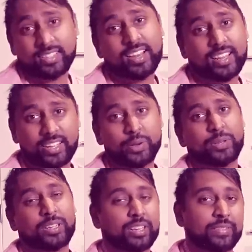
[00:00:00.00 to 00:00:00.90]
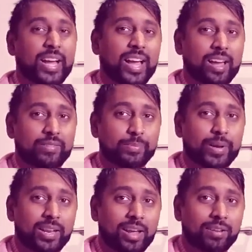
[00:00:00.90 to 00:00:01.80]
is not the only love I have in my
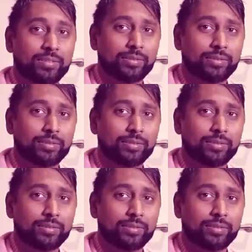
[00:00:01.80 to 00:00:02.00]
life.